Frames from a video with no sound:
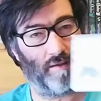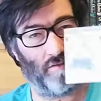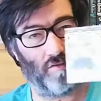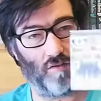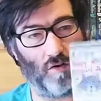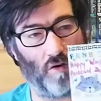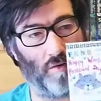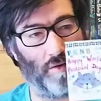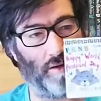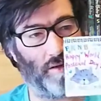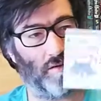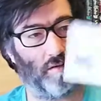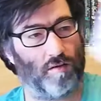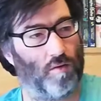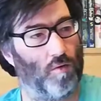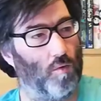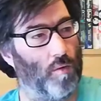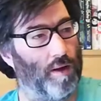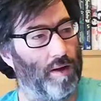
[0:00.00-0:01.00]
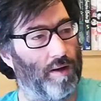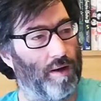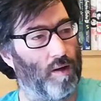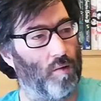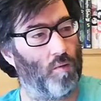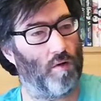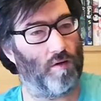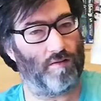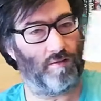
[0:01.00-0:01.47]
I saw it when
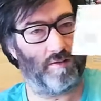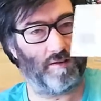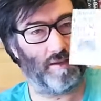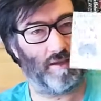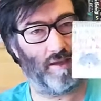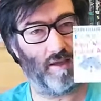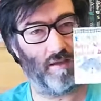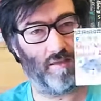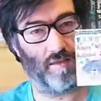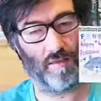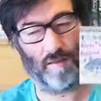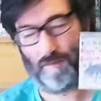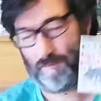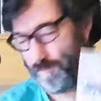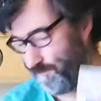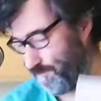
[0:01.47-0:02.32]
I was a kid.